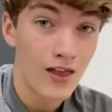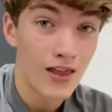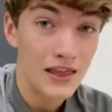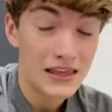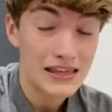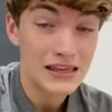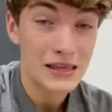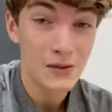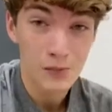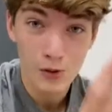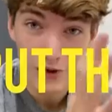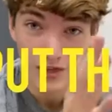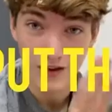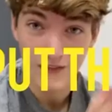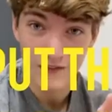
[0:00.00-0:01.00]
He
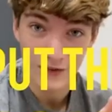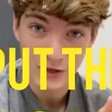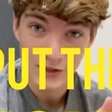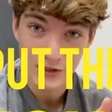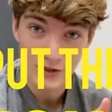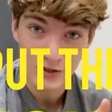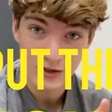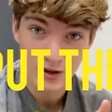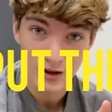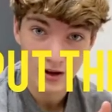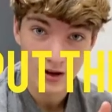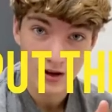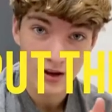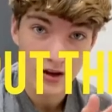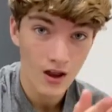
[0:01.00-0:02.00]
put the fish
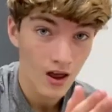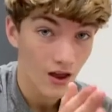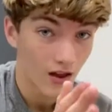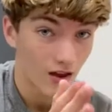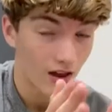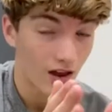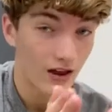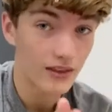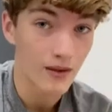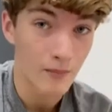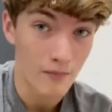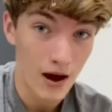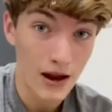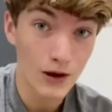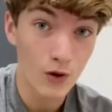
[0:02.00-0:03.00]
in the
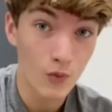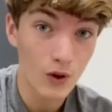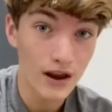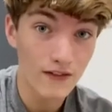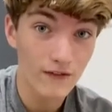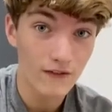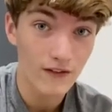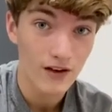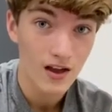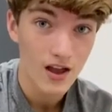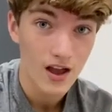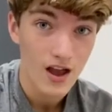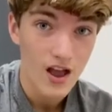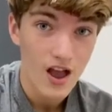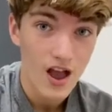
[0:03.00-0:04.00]
microwave
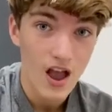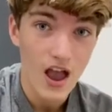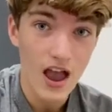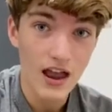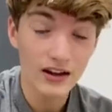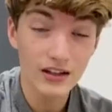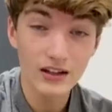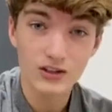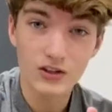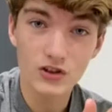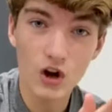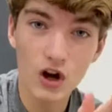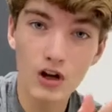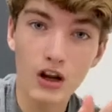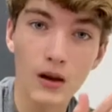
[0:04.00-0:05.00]
and it
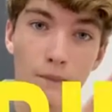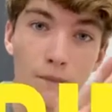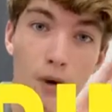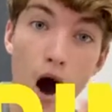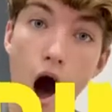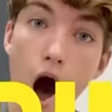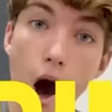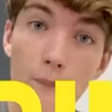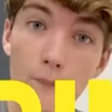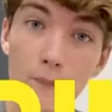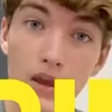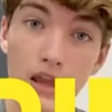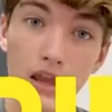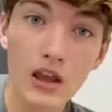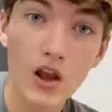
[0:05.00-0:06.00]
started
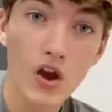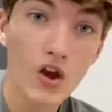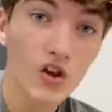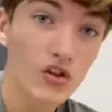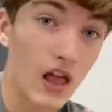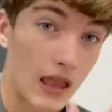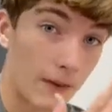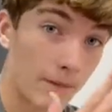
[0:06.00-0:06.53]
popping like